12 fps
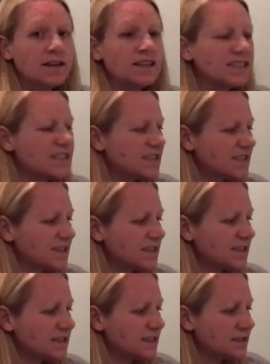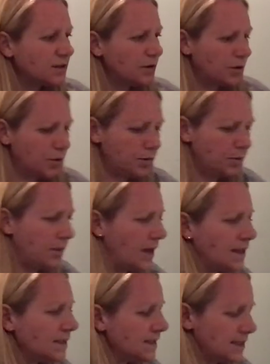s. Oh,
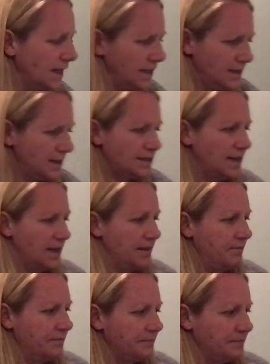that's not the same.